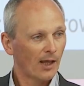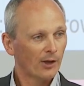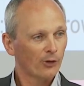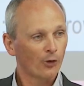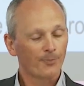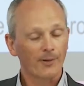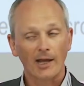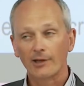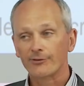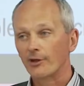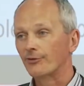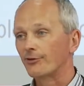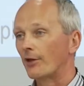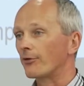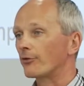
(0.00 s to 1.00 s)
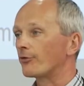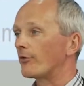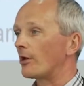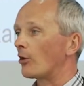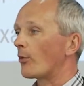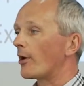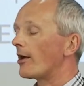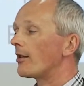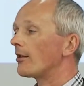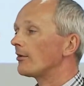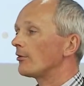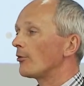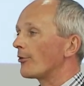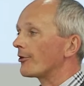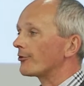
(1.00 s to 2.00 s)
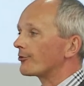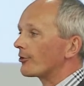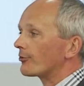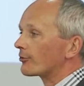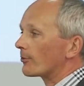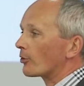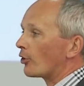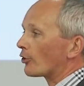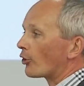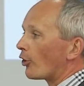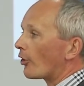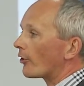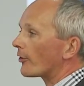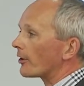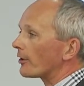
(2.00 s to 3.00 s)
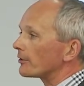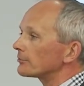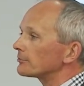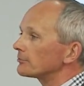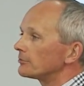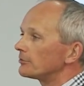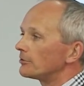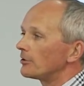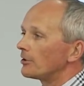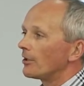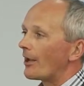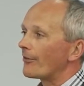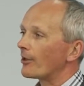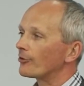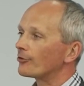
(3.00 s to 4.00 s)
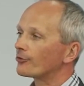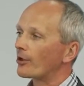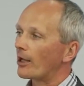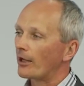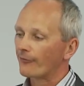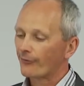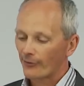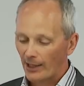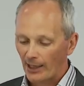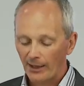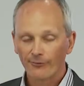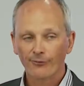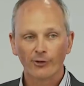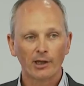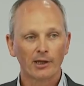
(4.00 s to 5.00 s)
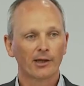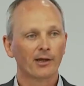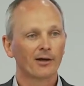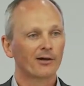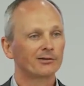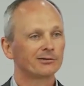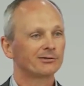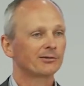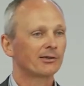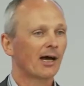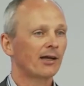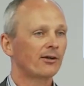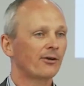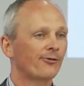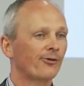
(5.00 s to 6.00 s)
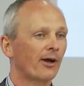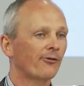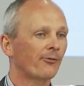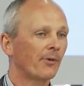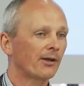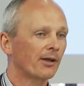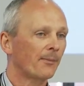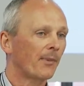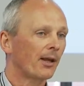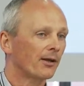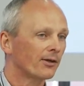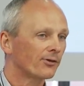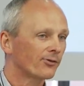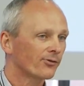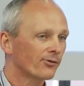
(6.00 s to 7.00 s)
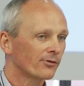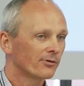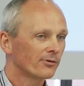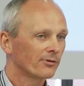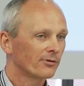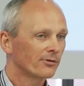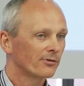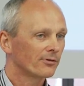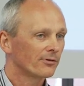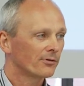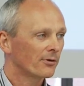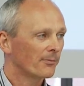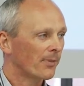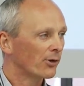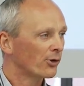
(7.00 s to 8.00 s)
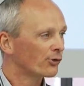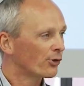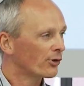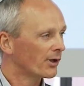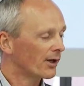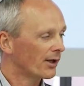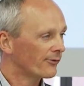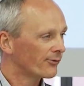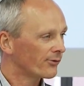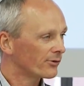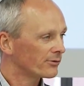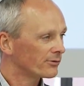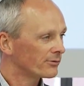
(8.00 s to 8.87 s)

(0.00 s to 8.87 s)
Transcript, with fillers: UPS has done this really well, this system called Orion, and they save every year 95 million minutes by not turning left.